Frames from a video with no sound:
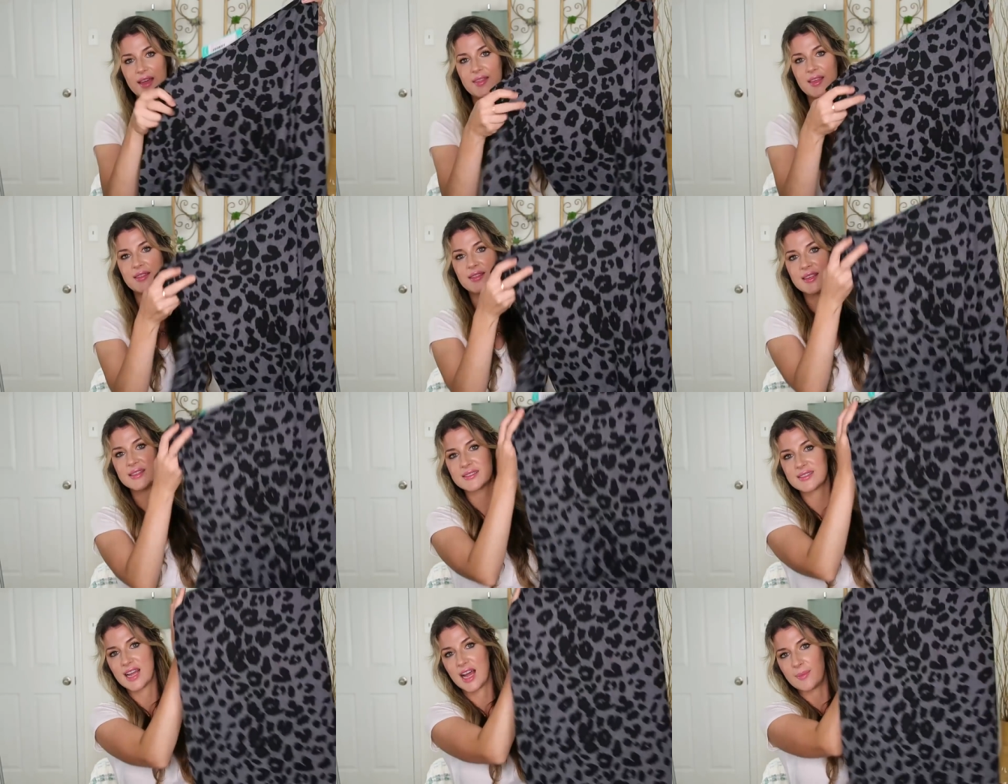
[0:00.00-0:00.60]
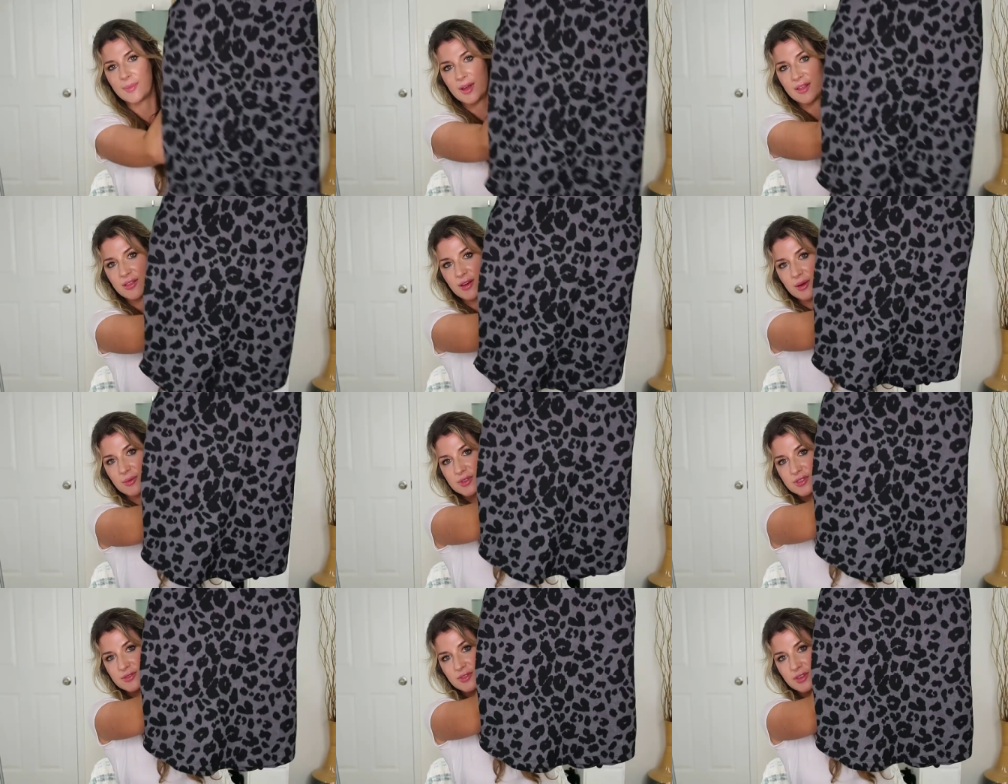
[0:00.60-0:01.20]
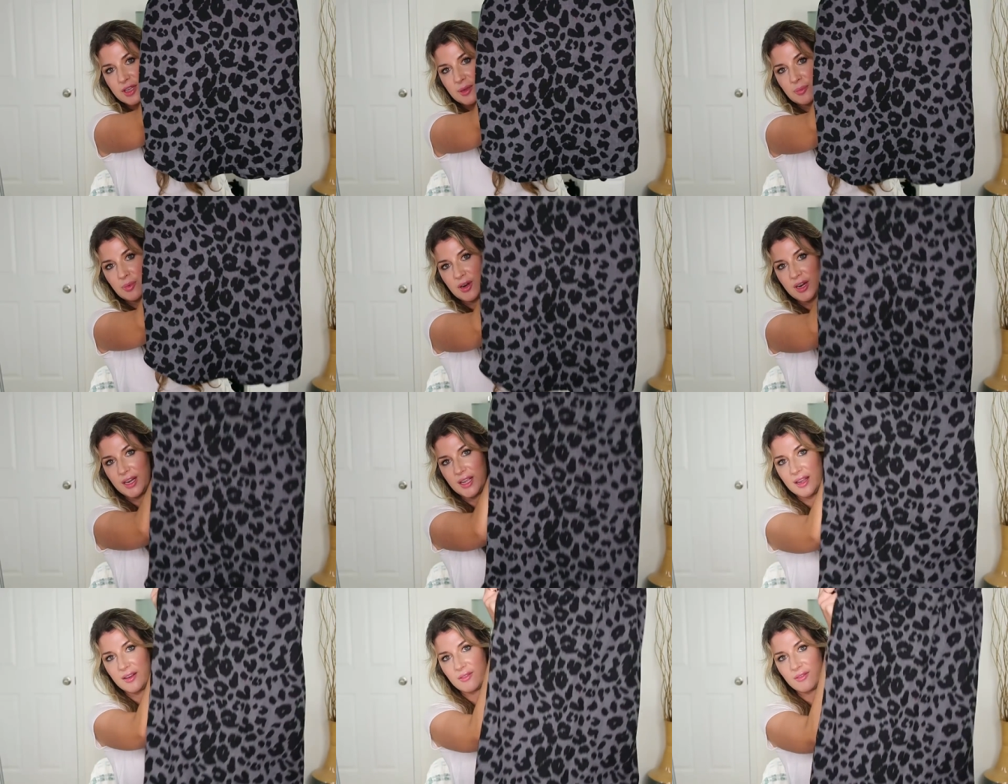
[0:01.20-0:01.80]
And then this top I thought was really
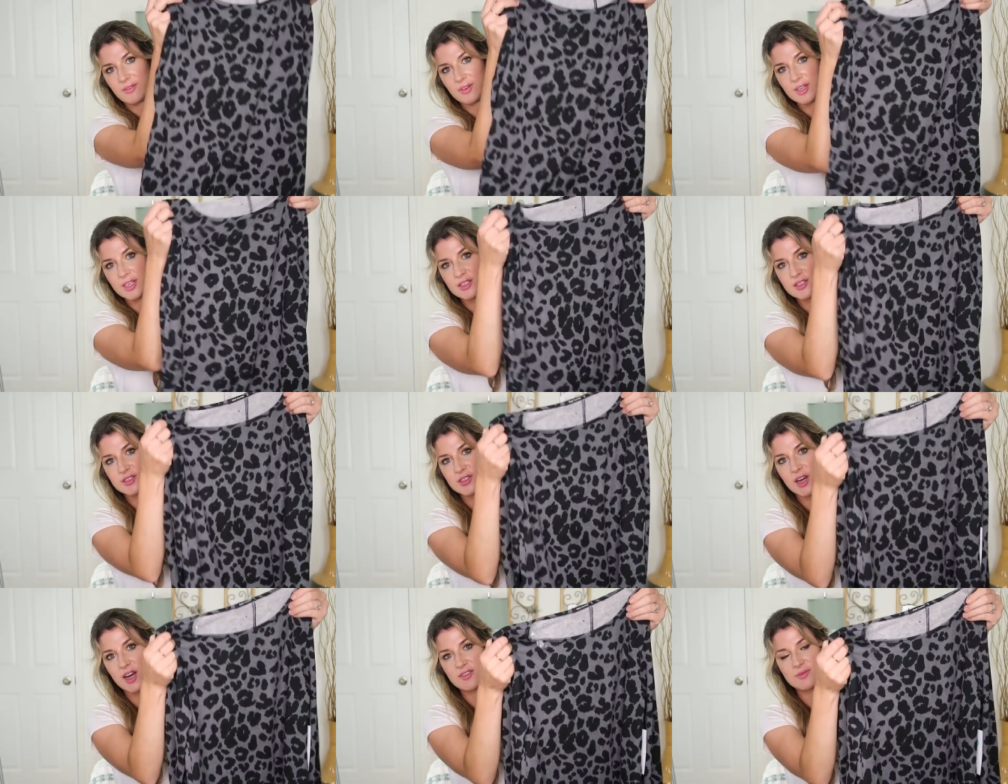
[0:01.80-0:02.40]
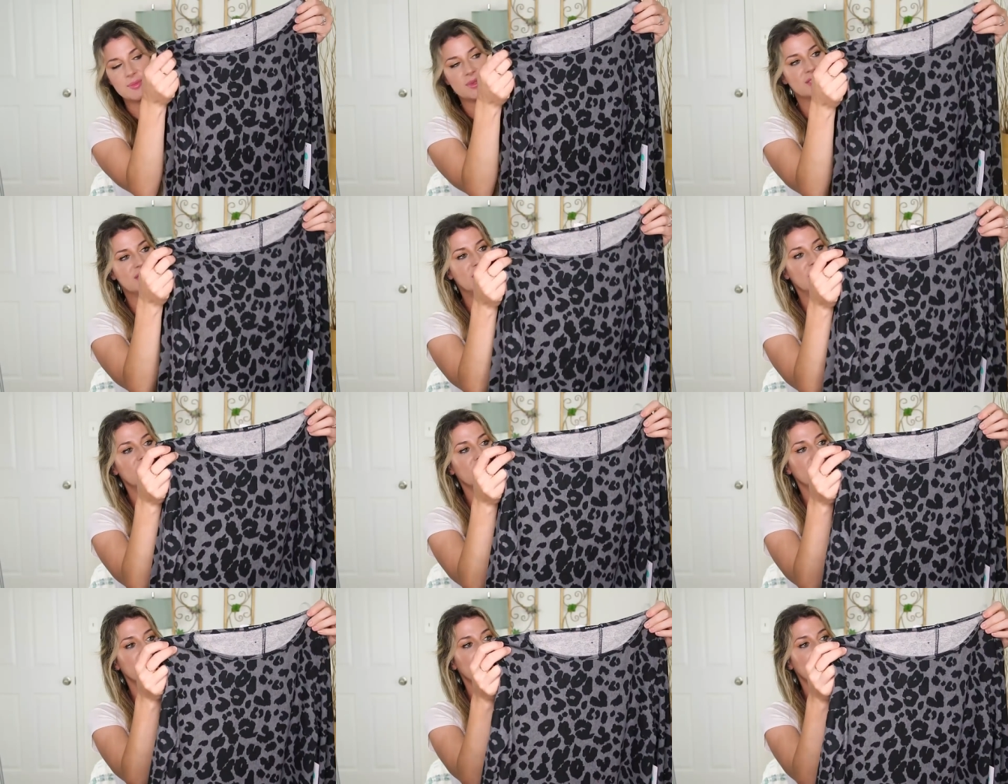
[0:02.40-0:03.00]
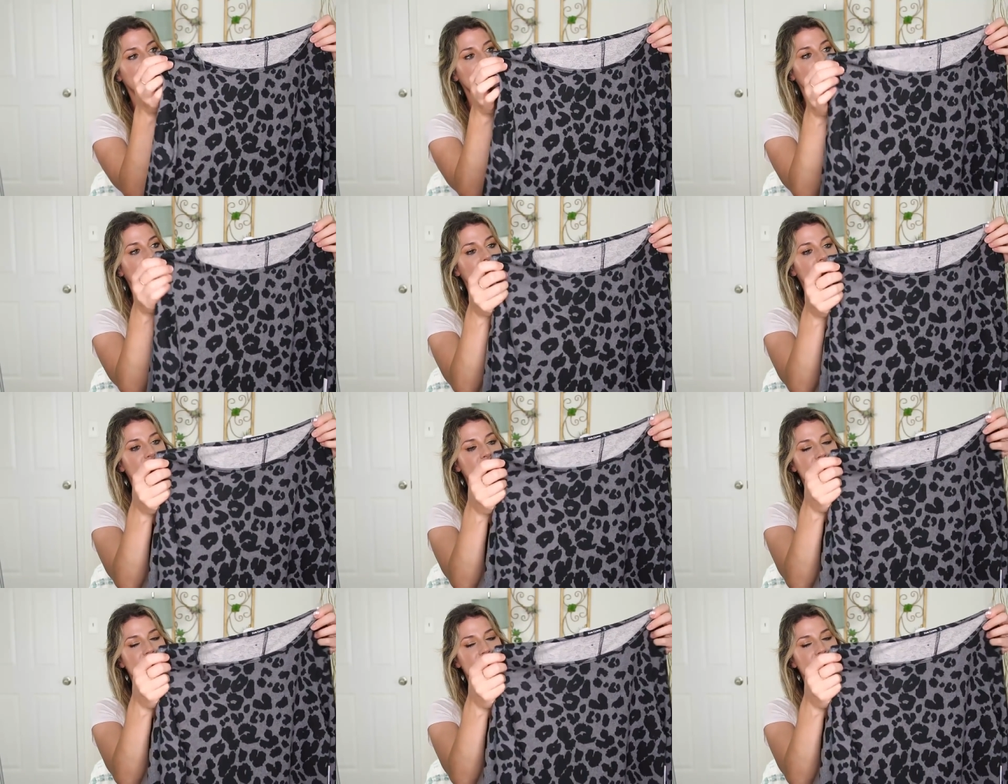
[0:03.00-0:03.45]
pretty, really soft material.